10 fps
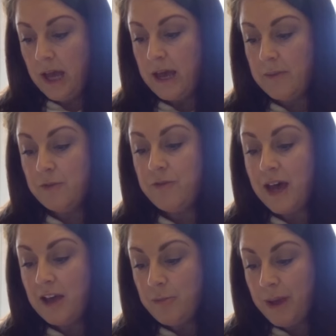
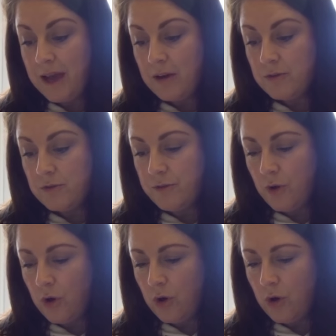£5
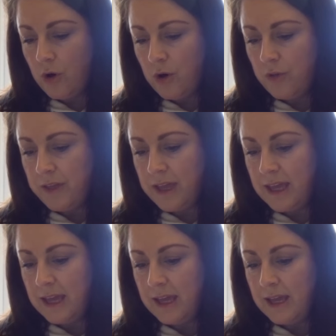for
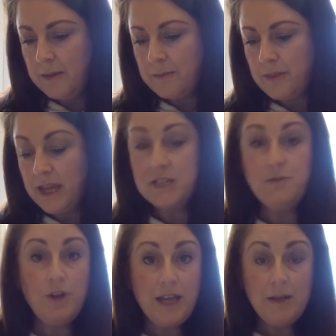the
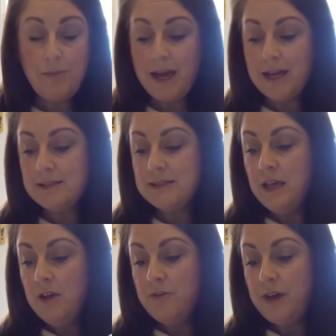exfoliating pads,
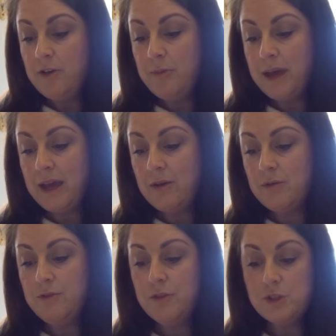
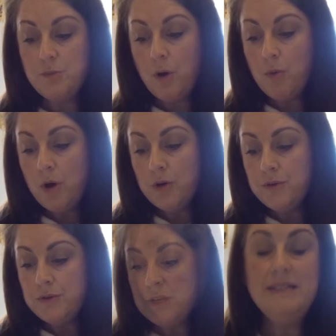£5 for the spot
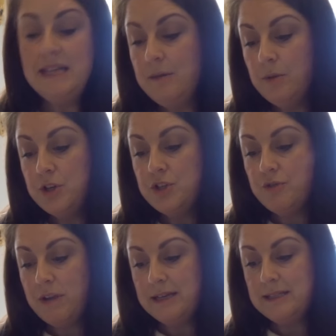wand, the day
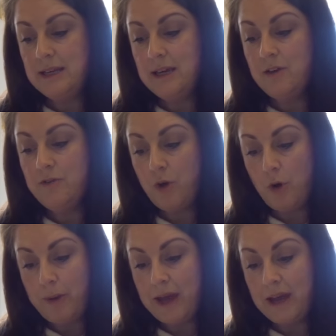moisturiser
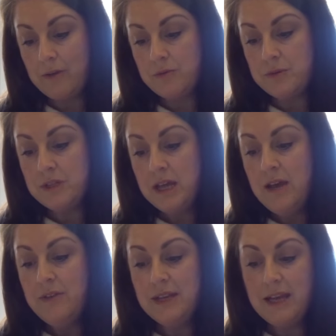£4,
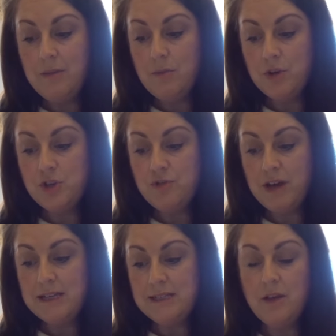the night
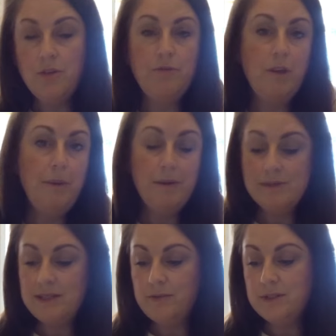moisturiser
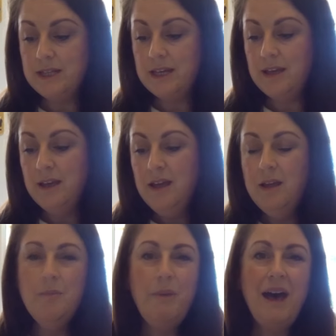£3.70.
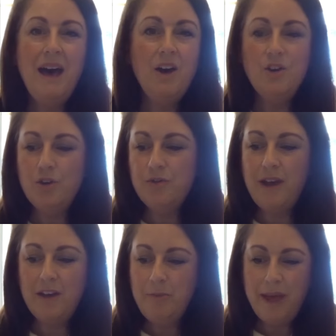Bar an odd
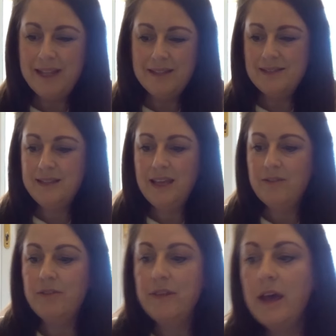5p here
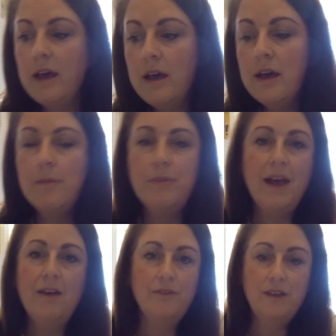and there. I
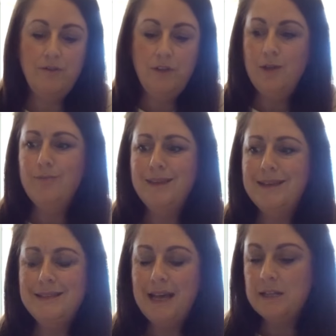haven't given you the
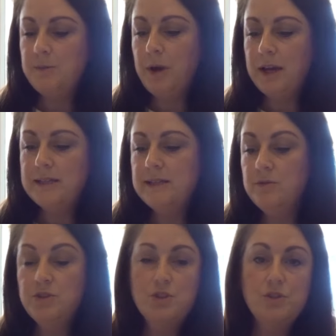exact price, it
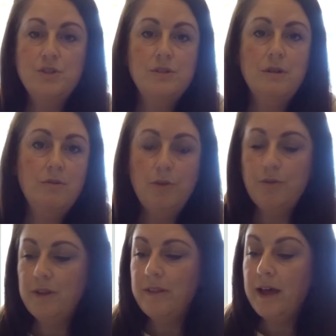was just
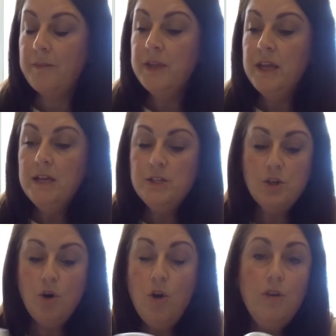roughly that.
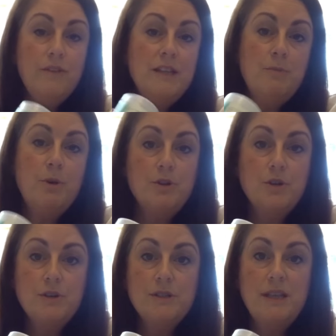So all of these
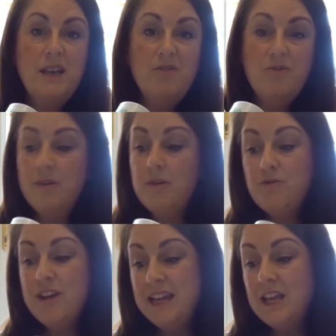products have
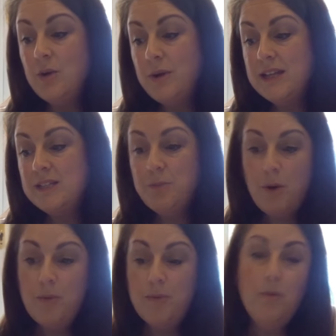really equated to
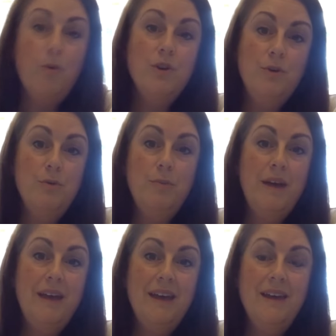probably what you would
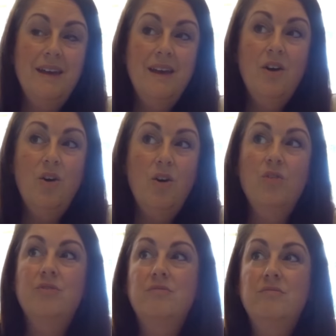pay
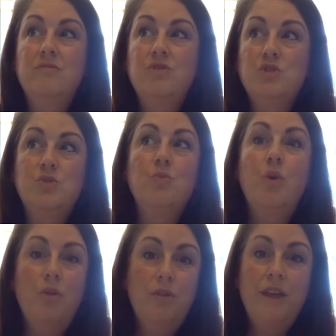on just
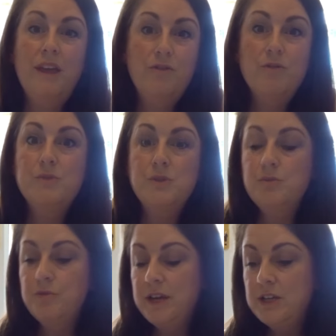one thing from
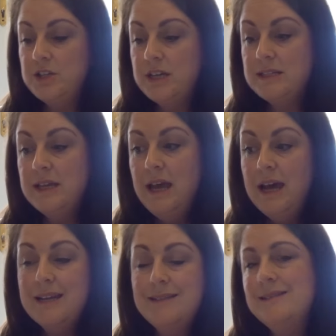some ranges.
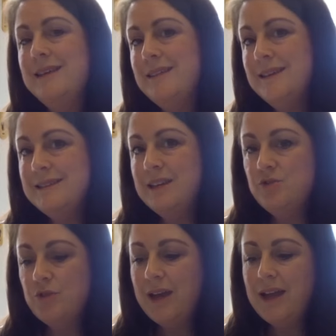And as I say, things like
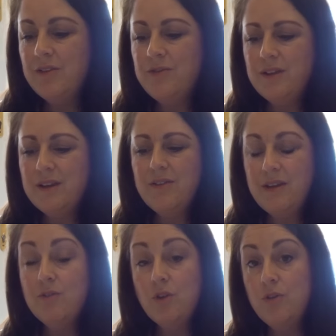Drunk Elephant,
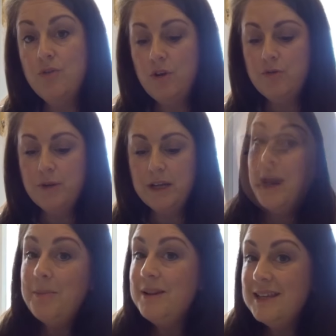they're an awful lot of money.
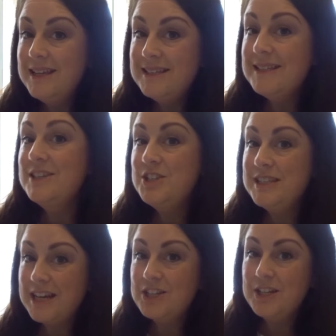I'm pleased that she's
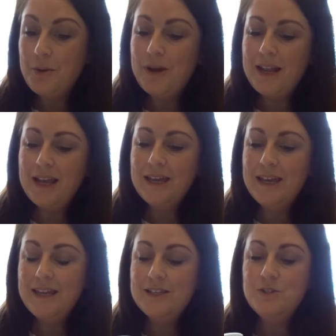actually quite
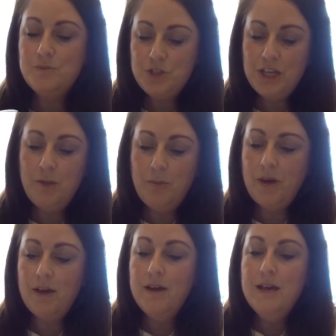liking some
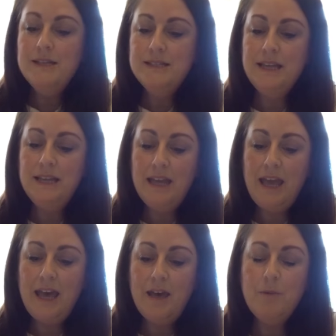cheaper
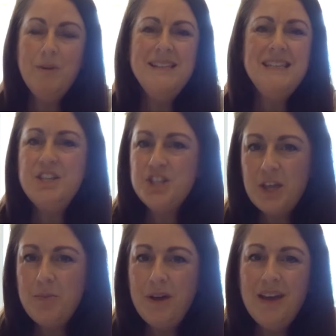skincare. But when I say
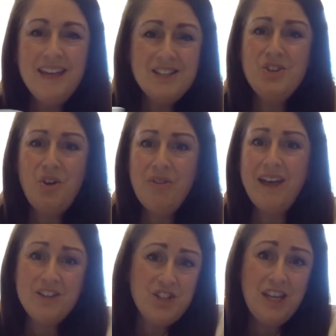cheaper, it's not
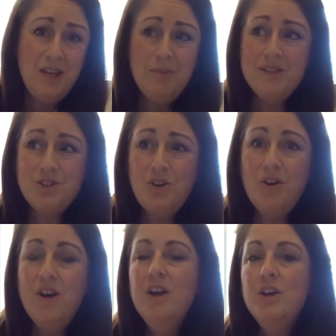that cheap. It's
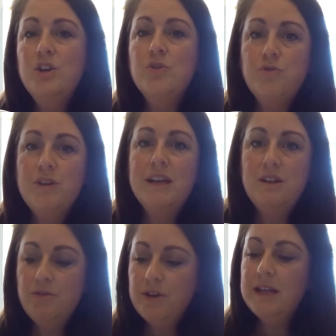not, you know,
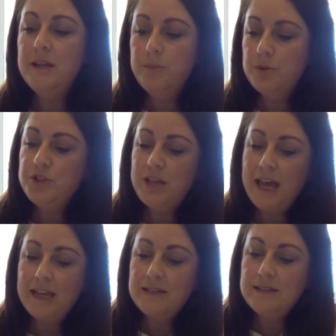really budget
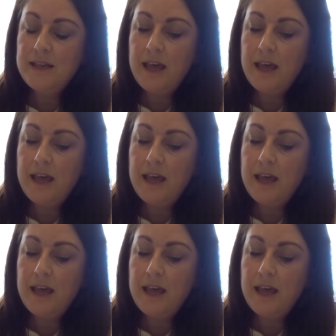end,